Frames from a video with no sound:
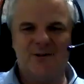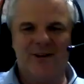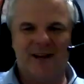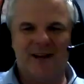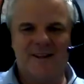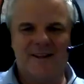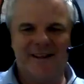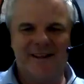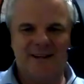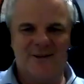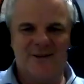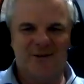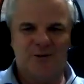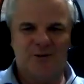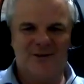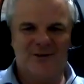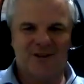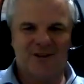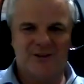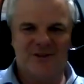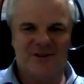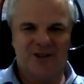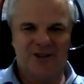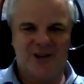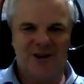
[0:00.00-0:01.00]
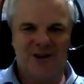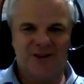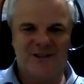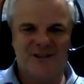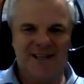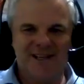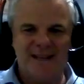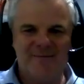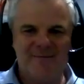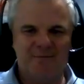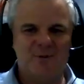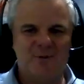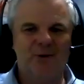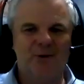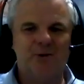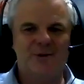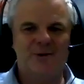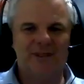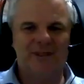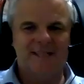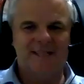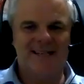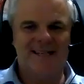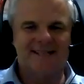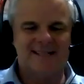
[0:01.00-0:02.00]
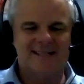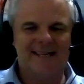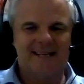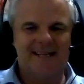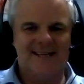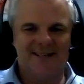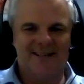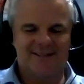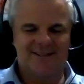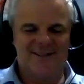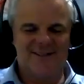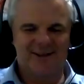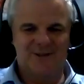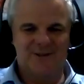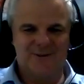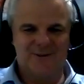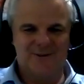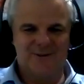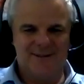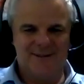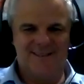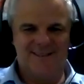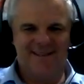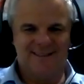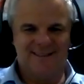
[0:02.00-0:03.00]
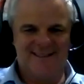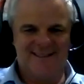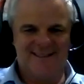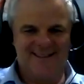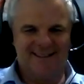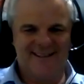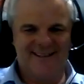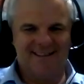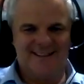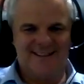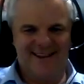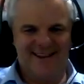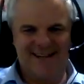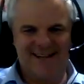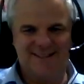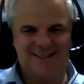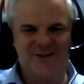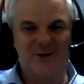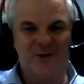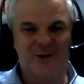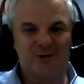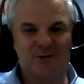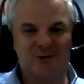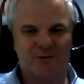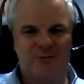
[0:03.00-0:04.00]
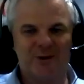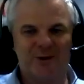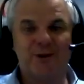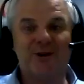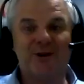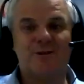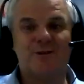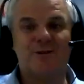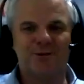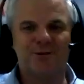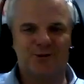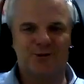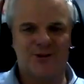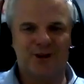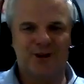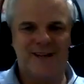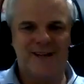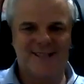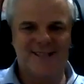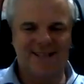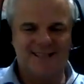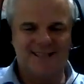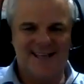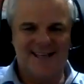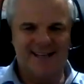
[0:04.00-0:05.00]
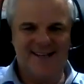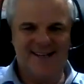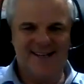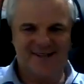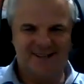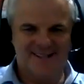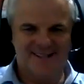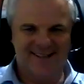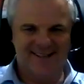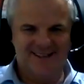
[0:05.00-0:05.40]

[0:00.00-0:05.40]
think it also shows I get bored easily. So that's an entrepreneurial trait, I guess.